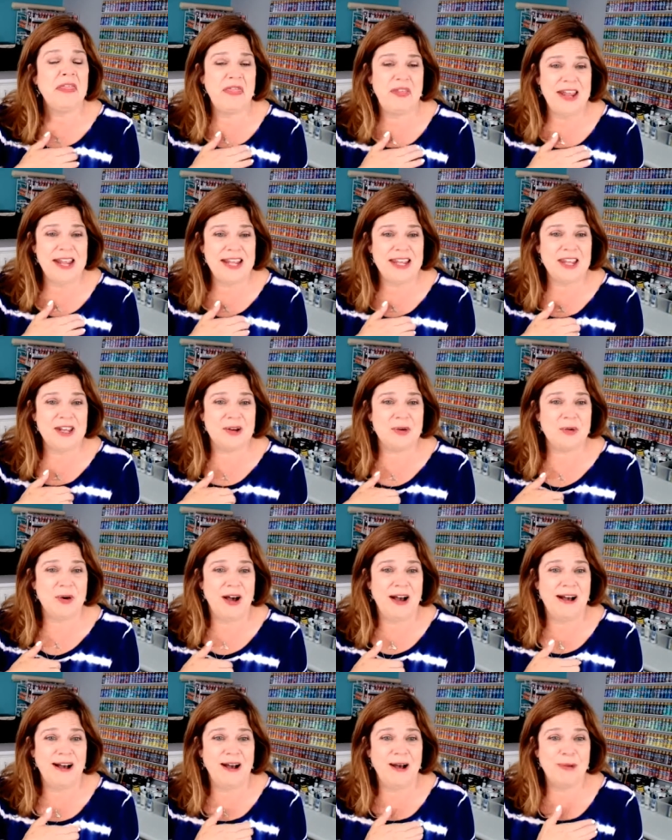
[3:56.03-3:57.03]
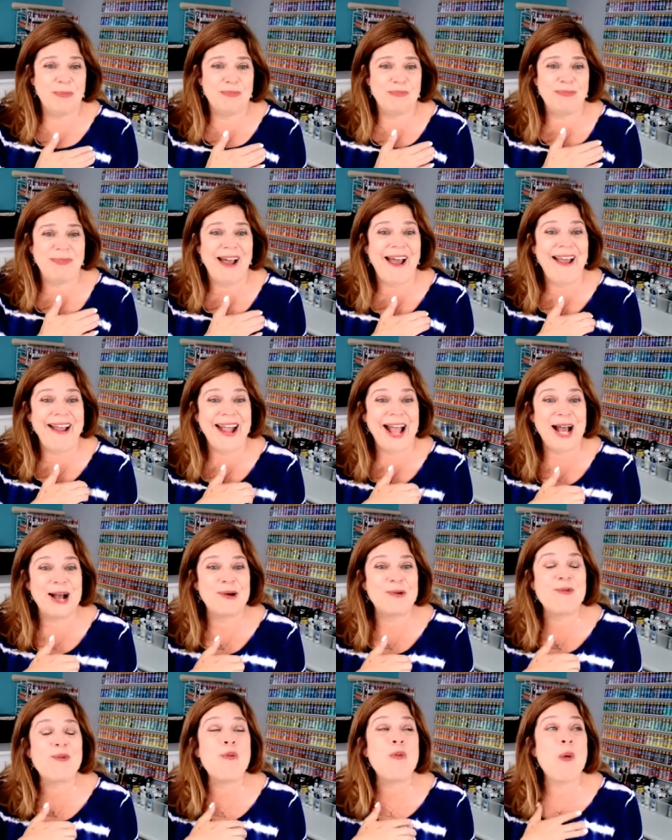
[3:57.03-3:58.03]
thank you. I
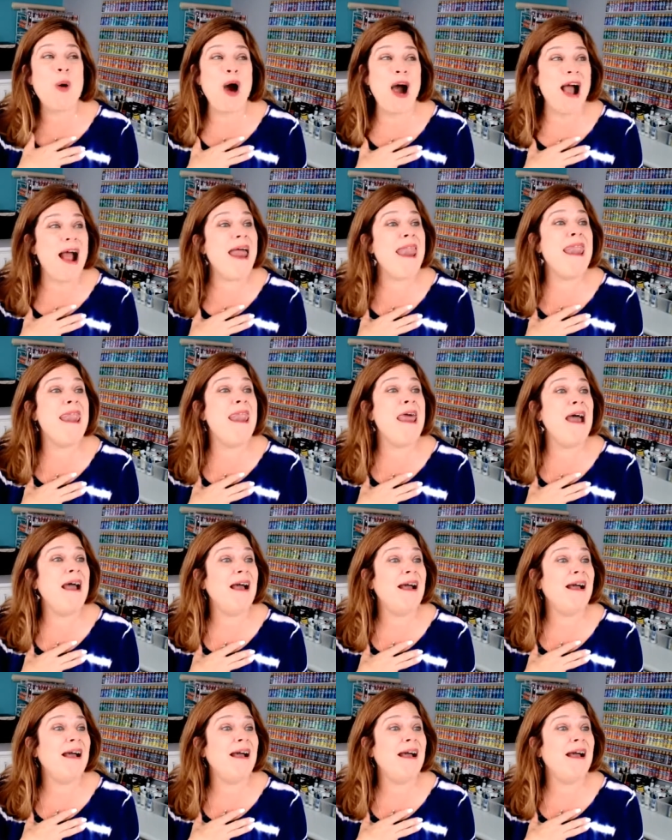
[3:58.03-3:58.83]
got one